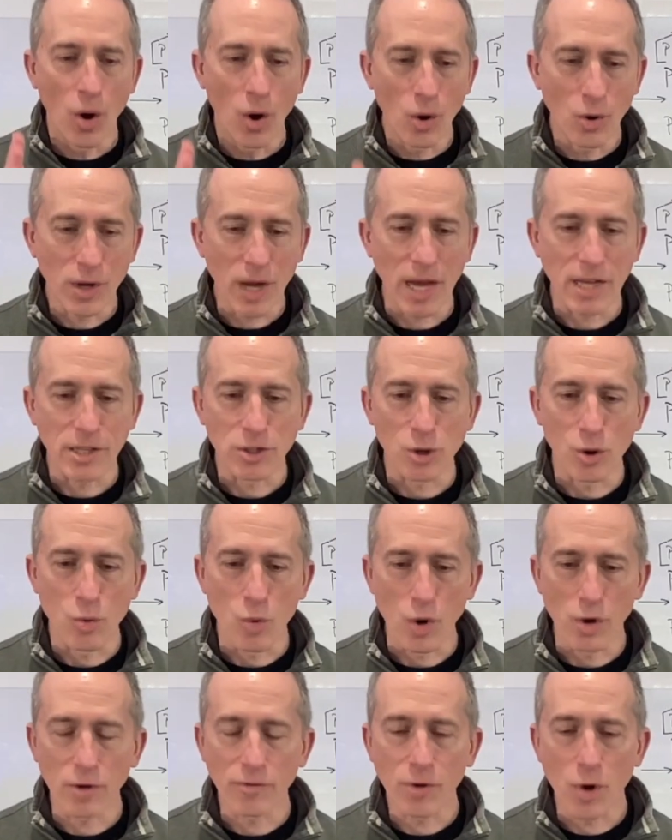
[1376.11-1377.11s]
Okay, so
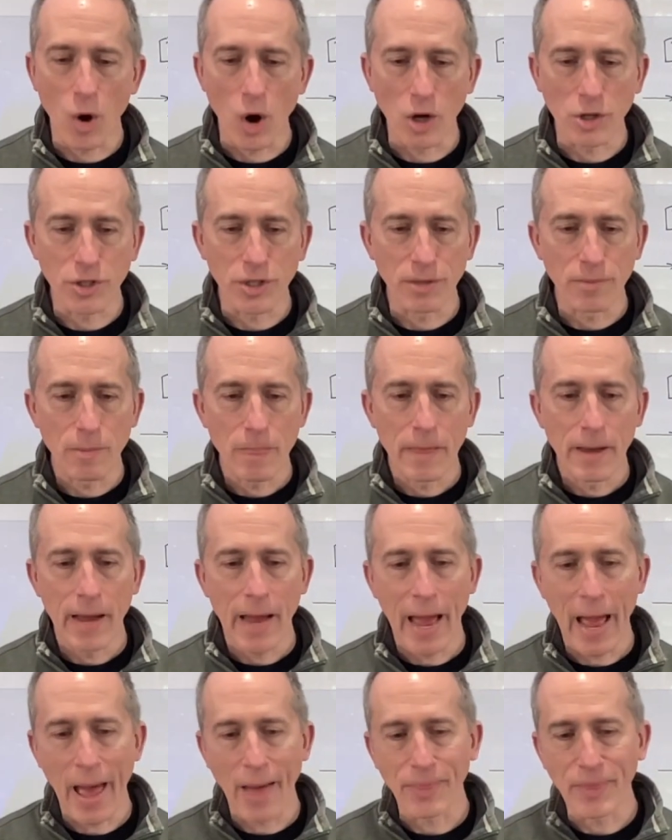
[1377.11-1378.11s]
word of caution,
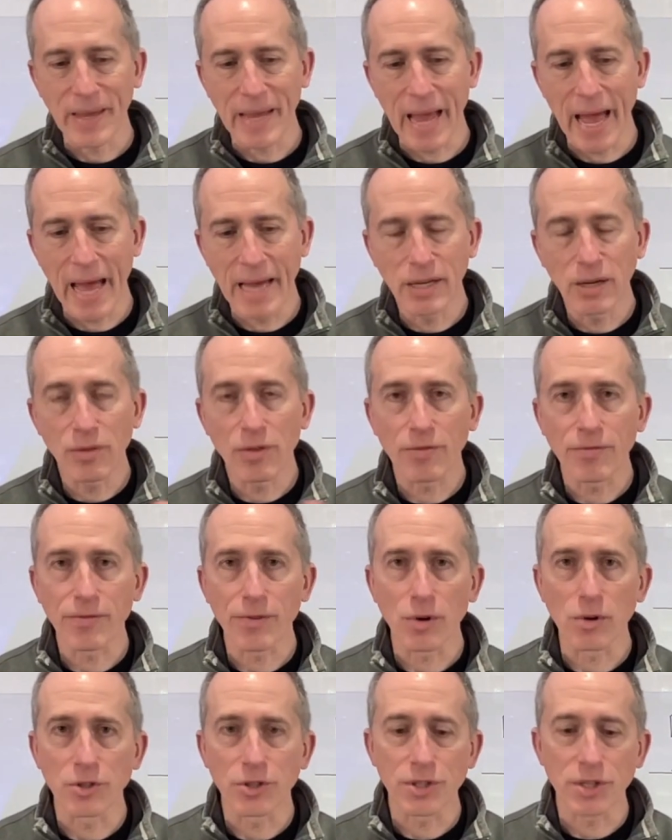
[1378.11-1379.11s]
at the end of the
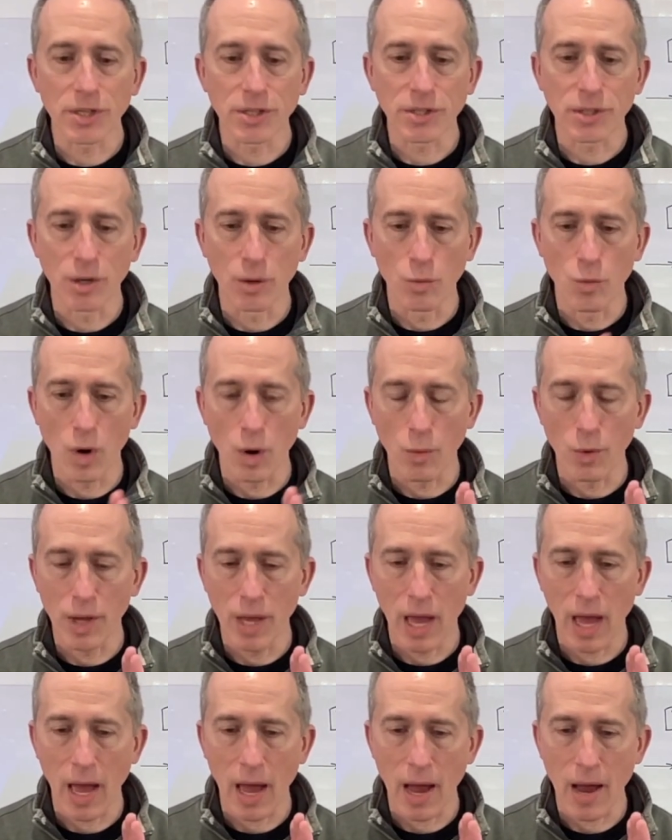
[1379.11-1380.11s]
first system where
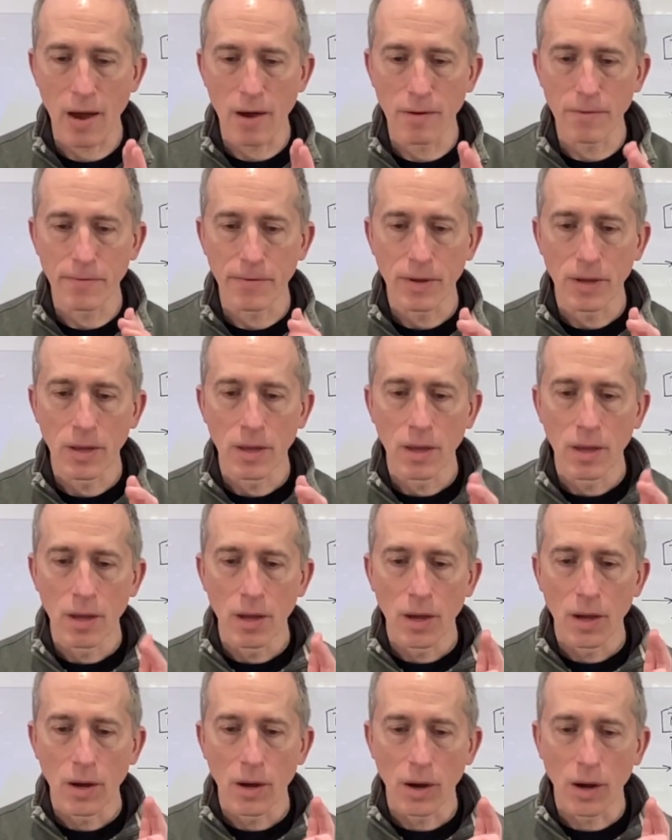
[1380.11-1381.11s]
we have
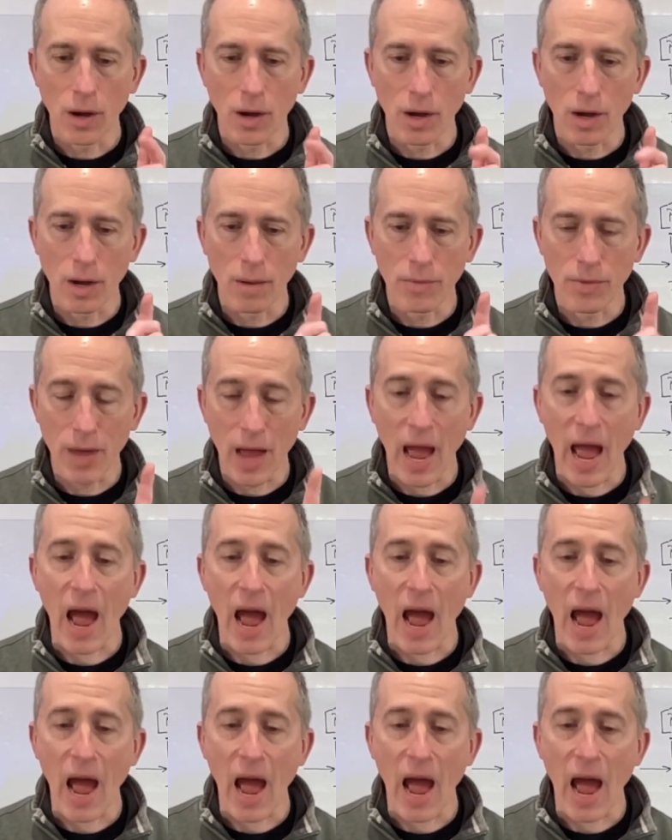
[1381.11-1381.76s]
the